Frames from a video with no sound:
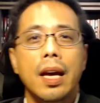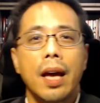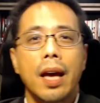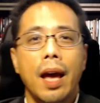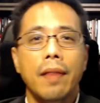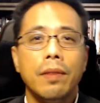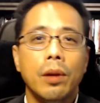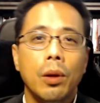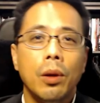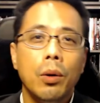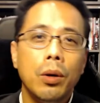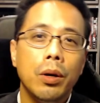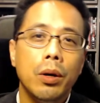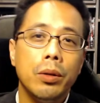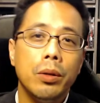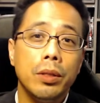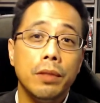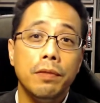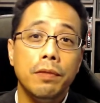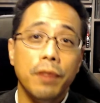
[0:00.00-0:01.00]
and the
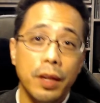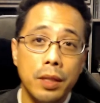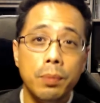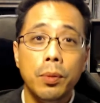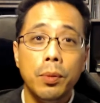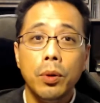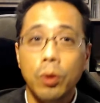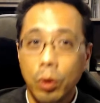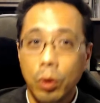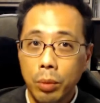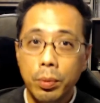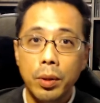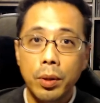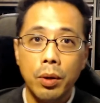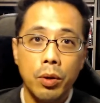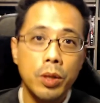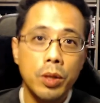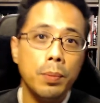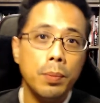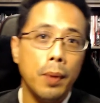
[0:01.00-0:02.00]
logos of Facebook, Uber,
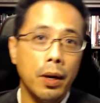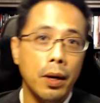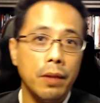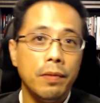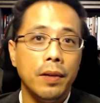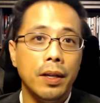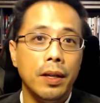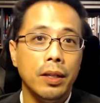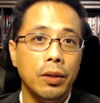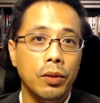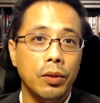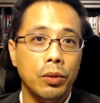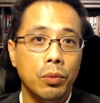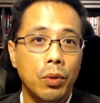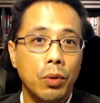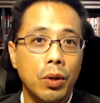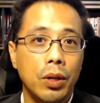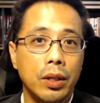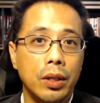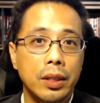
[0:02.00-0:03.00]
or Spotify on the
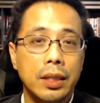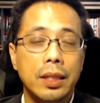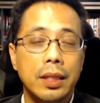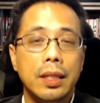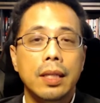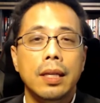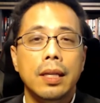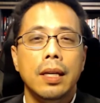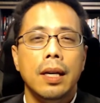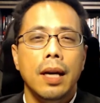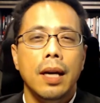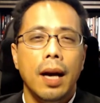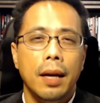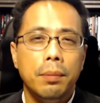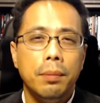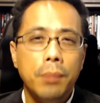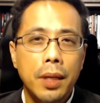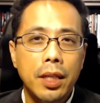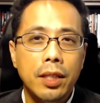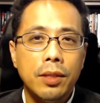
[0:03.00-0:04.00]
walls.
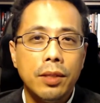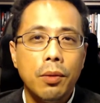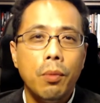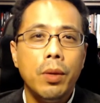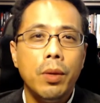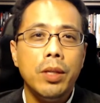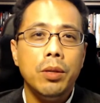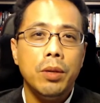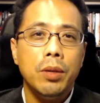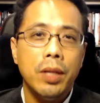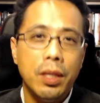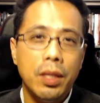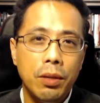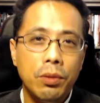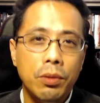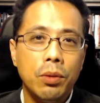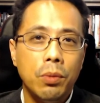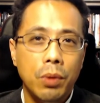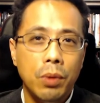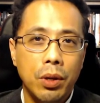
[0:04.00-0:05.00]
Admitted, when you hear
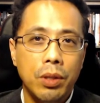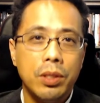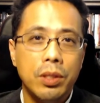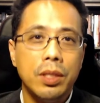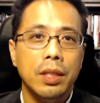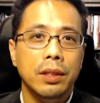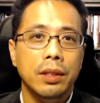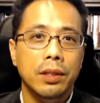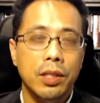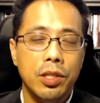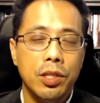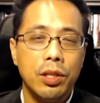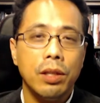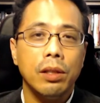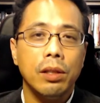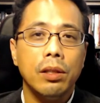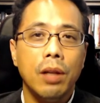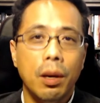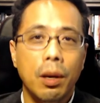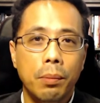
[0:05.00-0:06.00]
the words
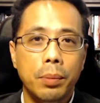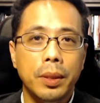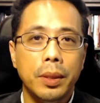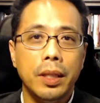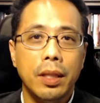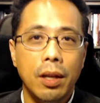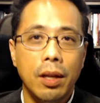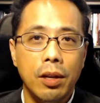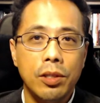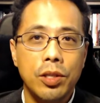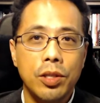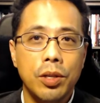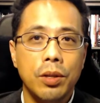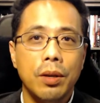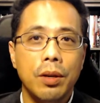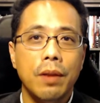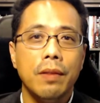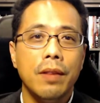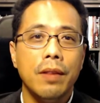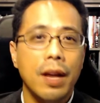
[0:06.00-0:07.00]
digital company
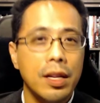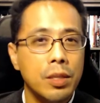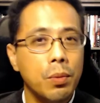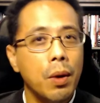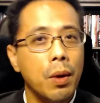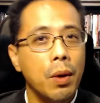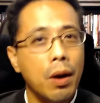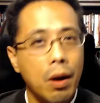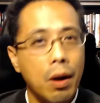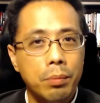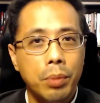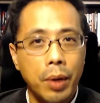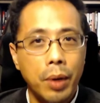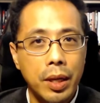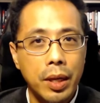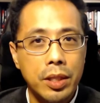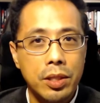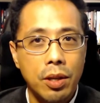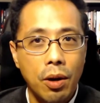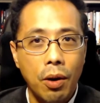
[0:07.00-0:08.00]
culture, that's where our
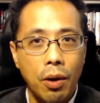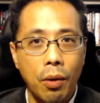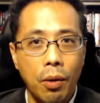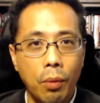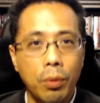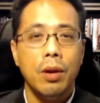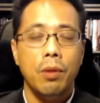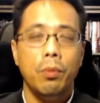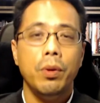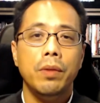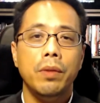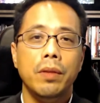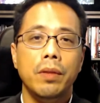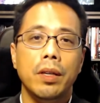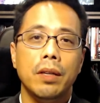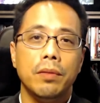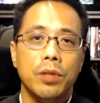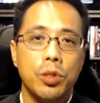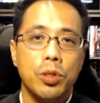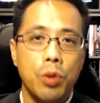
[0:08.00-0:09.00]
brains go. We think
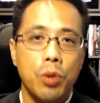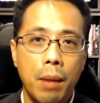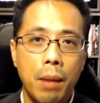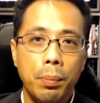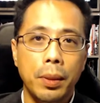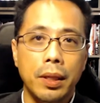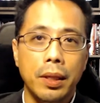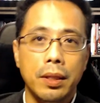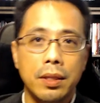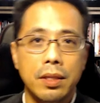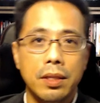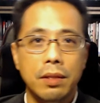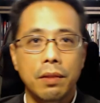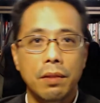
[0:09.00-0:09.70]
of the trappings, the